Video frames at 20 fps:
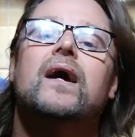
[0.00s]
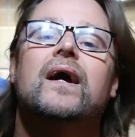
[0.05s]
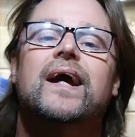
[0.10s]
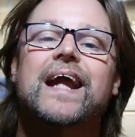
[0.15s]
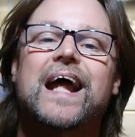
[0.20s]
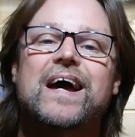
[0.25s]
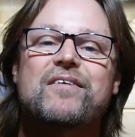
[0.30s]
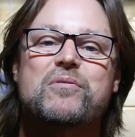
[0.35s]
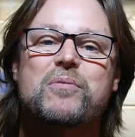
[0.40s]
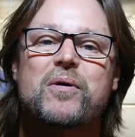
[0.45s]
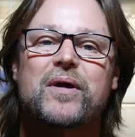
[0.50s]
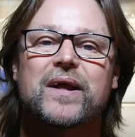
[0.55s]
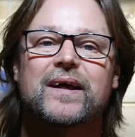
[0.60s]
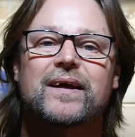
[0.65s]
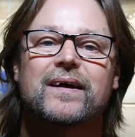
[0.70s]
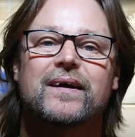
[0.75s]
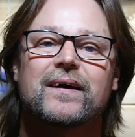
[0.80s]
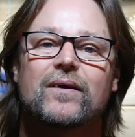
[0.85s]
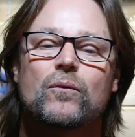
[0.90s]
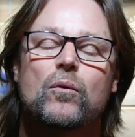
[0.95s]
G'day everybody,
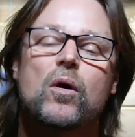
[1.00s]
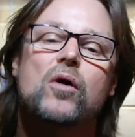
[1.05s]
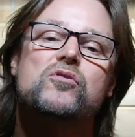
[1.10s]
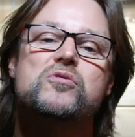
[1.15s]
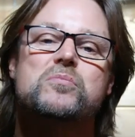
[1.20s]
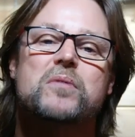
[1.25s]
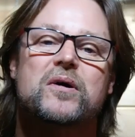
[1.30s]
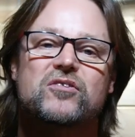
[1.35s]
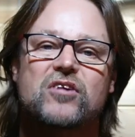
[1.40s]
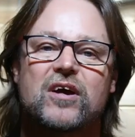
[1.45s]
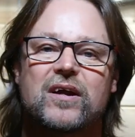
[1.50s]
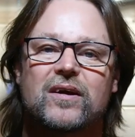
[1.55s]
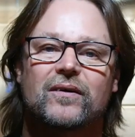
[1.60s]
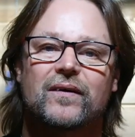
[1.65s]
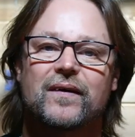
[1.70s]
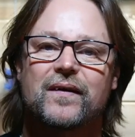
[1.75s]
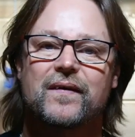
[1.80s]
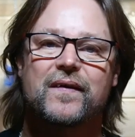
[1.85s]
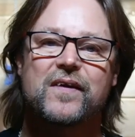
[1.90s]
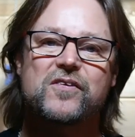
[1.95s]
welcome to my
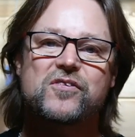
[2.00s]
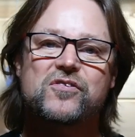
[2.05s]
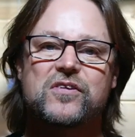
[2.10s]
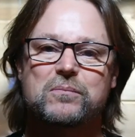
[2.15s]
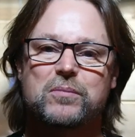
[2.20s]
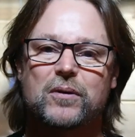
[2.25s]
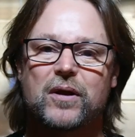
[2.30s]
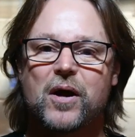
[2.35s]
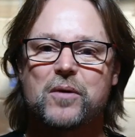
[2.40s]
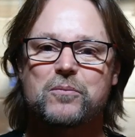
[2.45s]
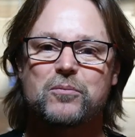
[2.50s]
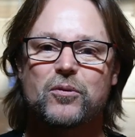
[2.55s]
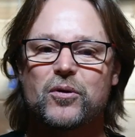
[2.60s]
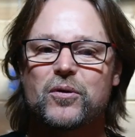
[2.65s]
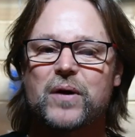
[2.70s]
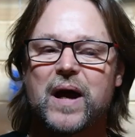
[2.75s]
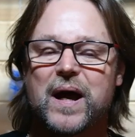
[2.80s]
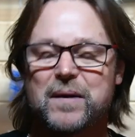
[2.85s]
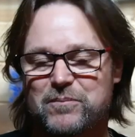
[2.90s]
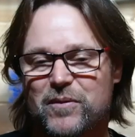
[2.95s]
channel. This is Simple Home
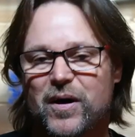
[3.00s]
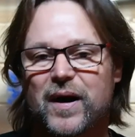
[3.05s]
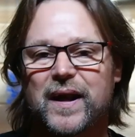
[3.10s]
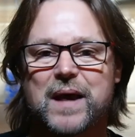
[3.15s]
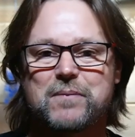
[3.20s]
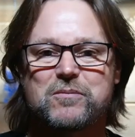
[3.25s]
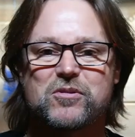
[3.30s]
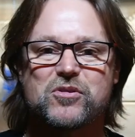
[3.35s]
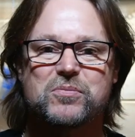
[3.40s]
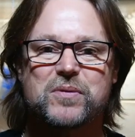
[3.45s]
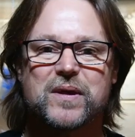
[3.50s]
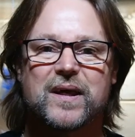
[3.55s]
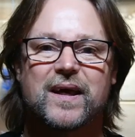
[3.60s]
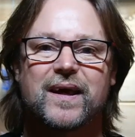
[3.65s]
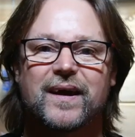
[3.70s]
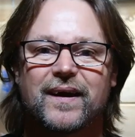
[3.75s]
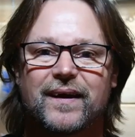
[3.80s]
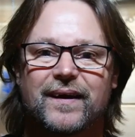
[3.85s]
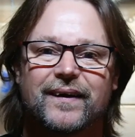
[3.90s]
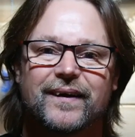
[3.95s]
Brew and my name is
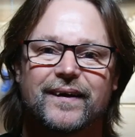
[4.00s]
Pierre.